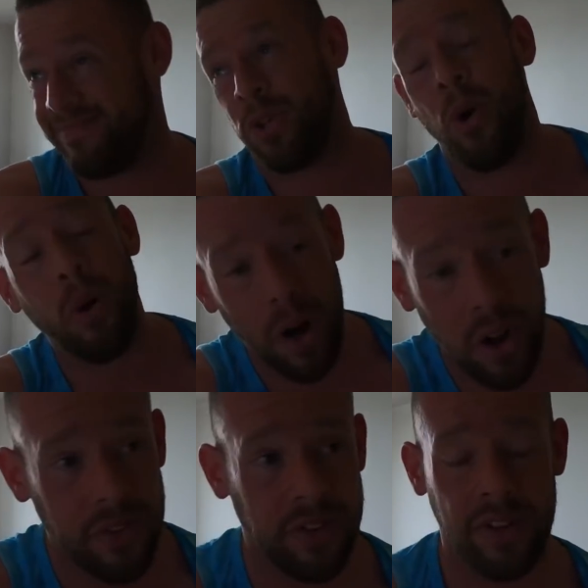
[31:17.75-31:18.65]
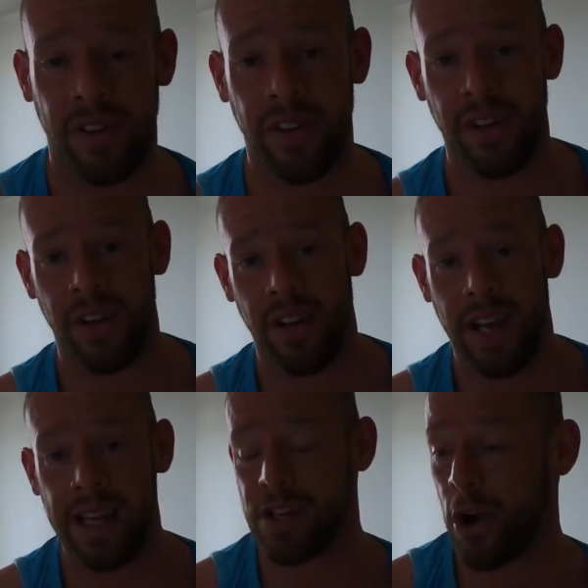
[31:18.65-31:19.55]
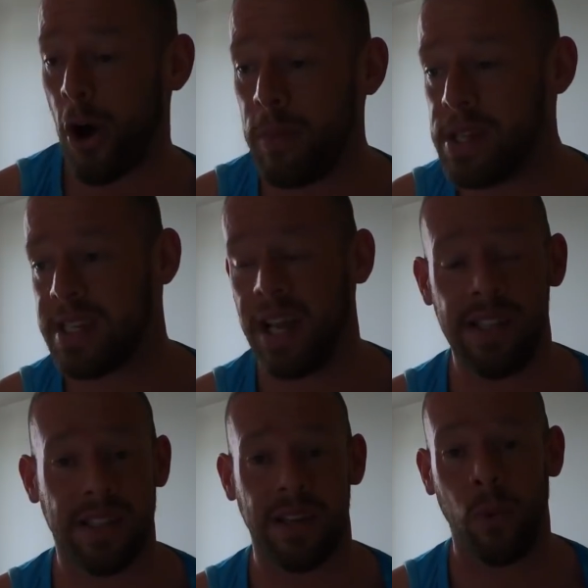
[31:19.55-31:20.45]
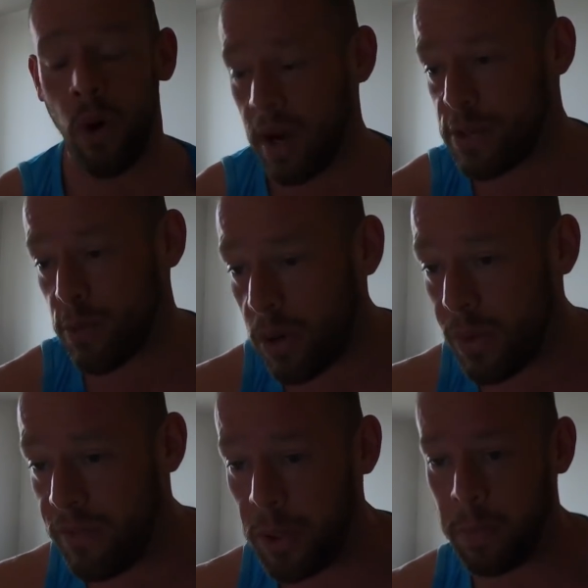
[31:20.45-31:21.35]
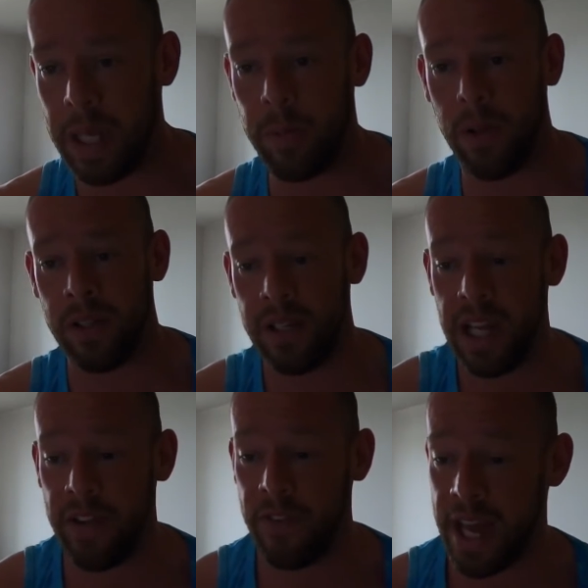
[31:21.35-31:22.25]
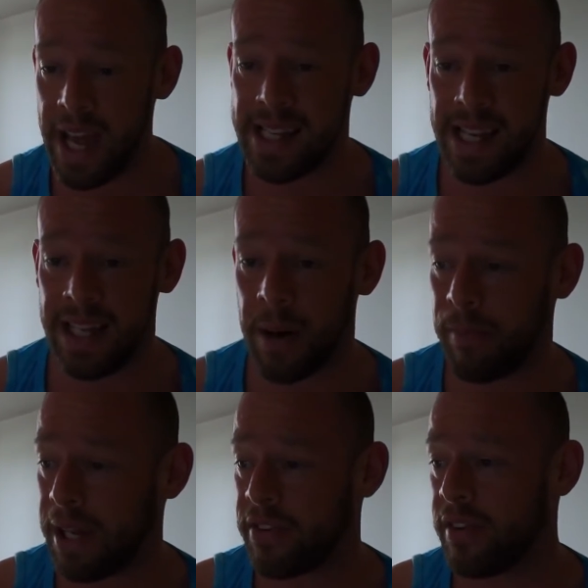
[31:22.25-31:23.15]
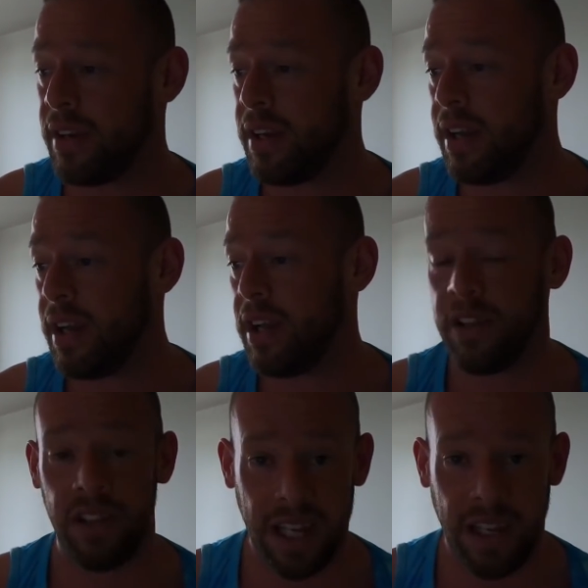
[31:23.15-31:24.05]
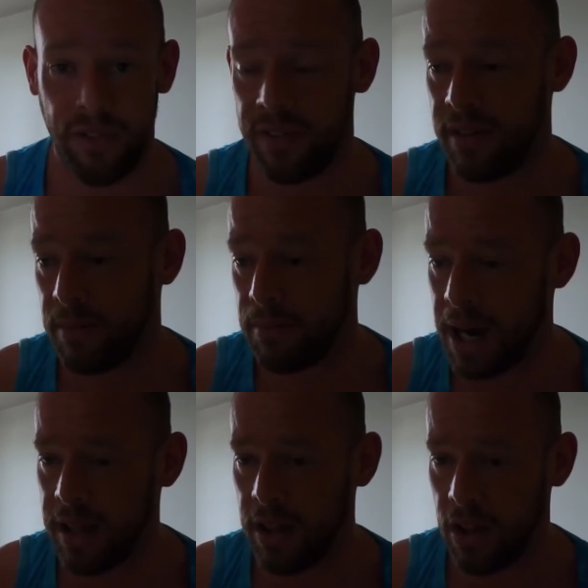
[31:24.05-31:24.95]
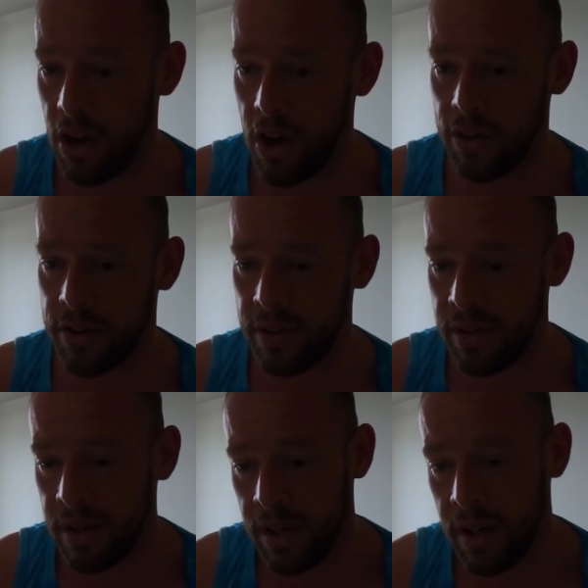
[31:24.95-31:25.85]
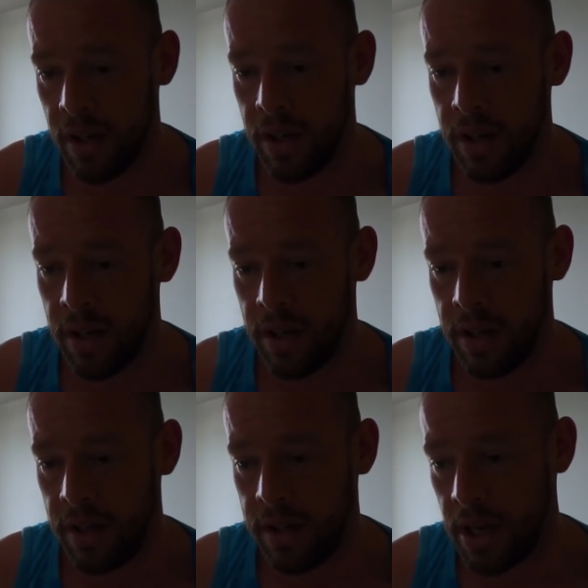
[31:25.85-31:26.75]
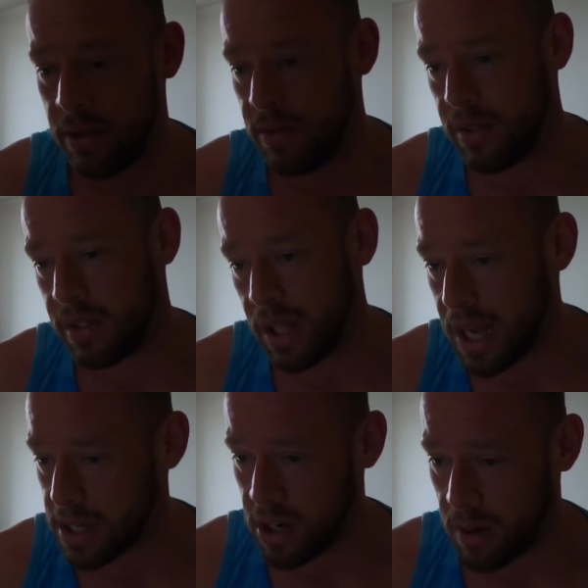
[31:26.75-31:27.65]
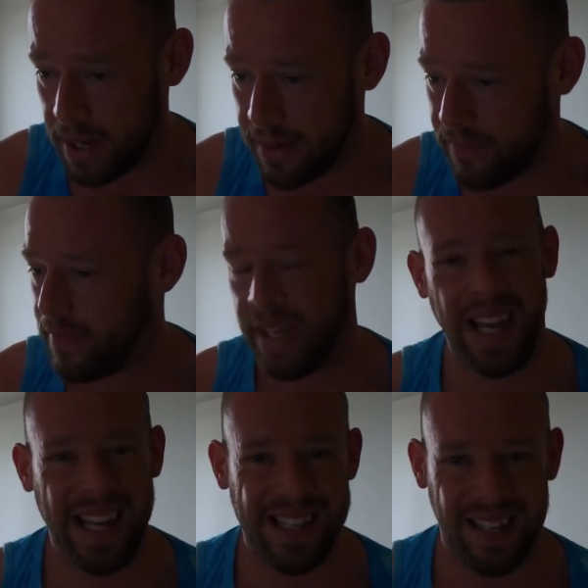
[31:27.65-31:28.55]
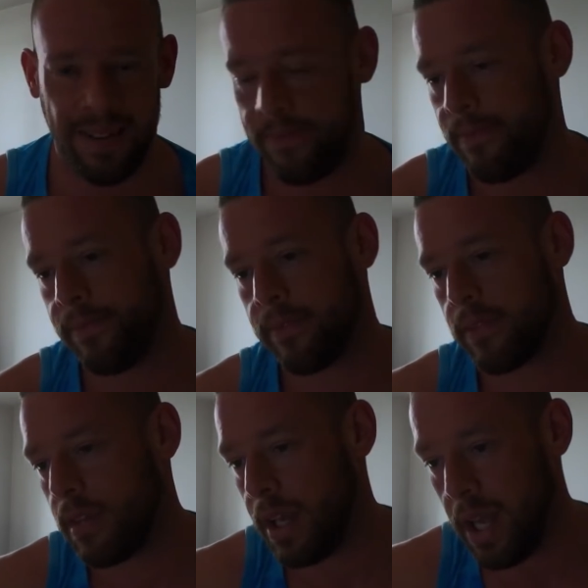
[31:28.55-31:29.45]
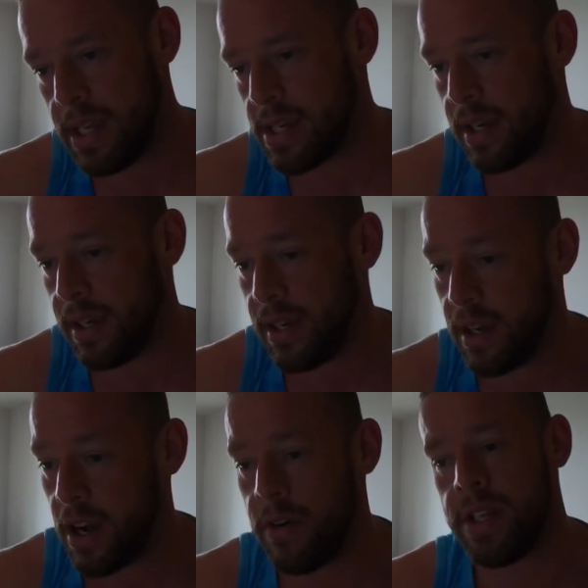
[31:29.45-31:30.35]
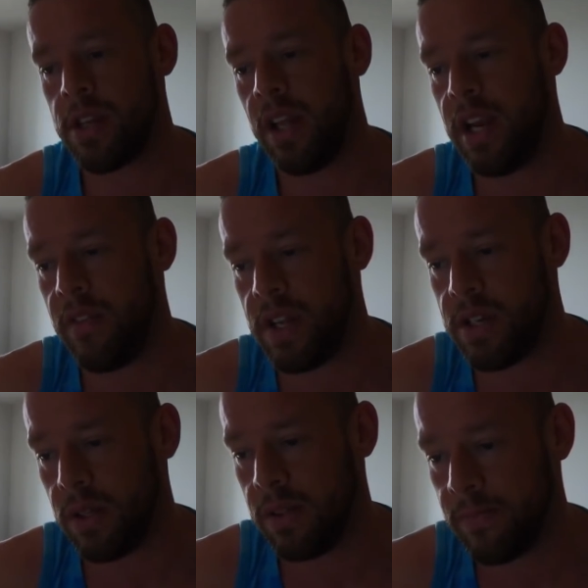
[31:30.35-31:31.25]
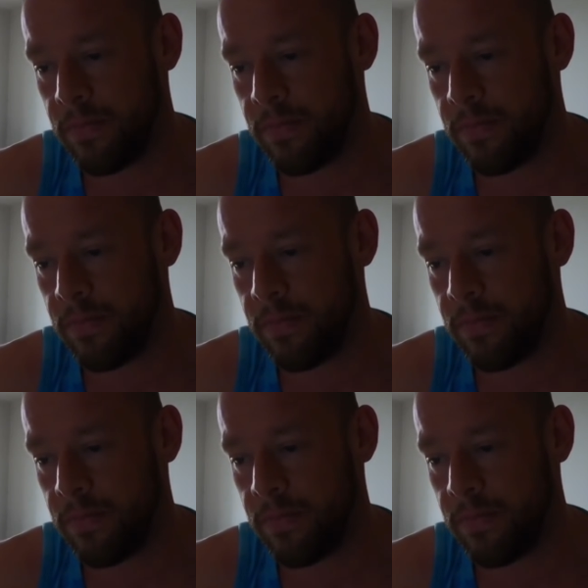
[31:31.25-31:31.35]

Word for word: Come on. It's common sense. What is wrong with you people? If you hate it that bad, leave. My lord. Now, the last comment, easy. Easy. Original individual.